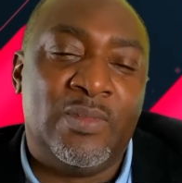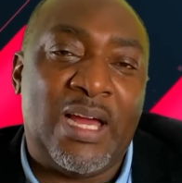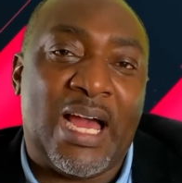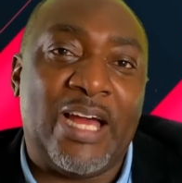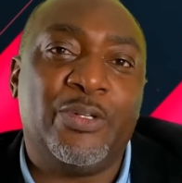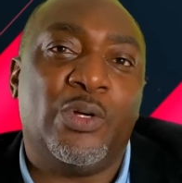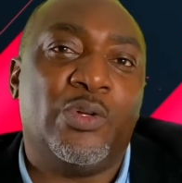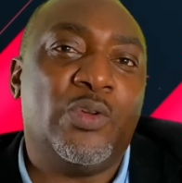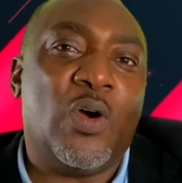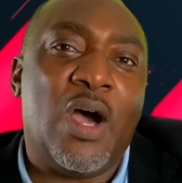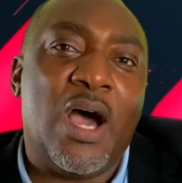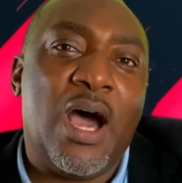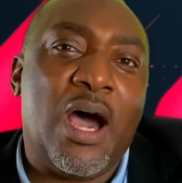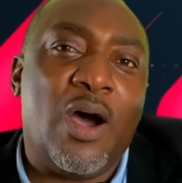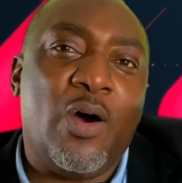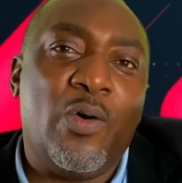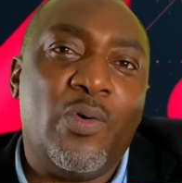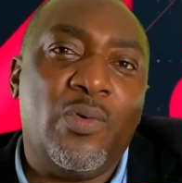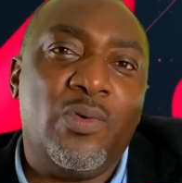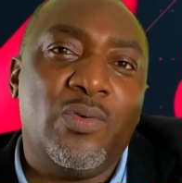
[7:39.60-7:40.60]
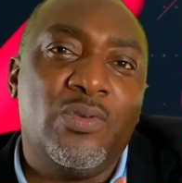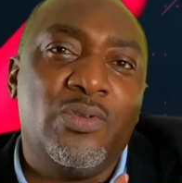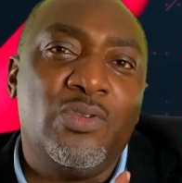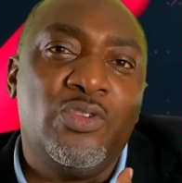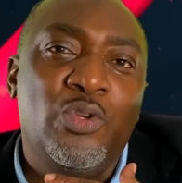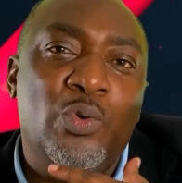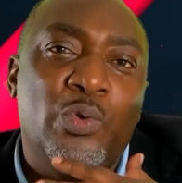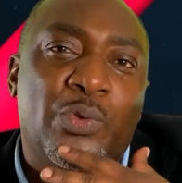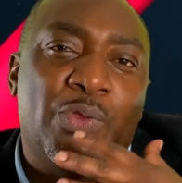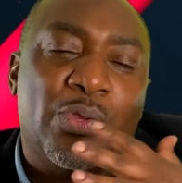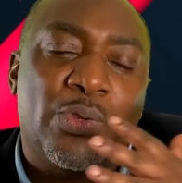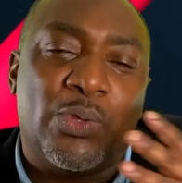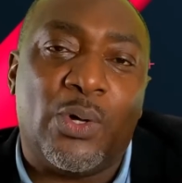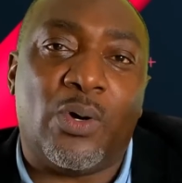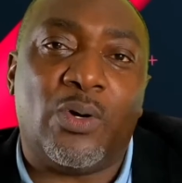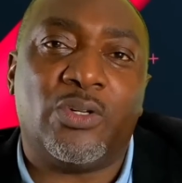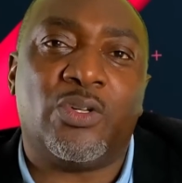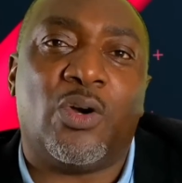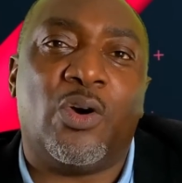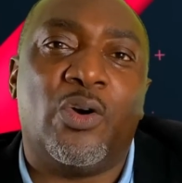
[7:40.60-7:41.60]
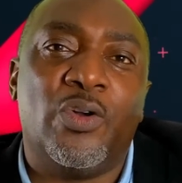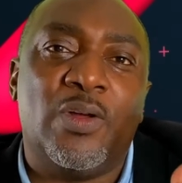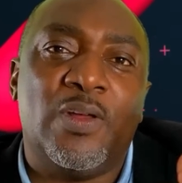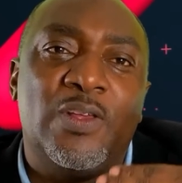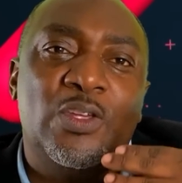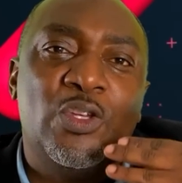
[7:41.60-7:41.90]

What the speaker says: I don't know how you thought or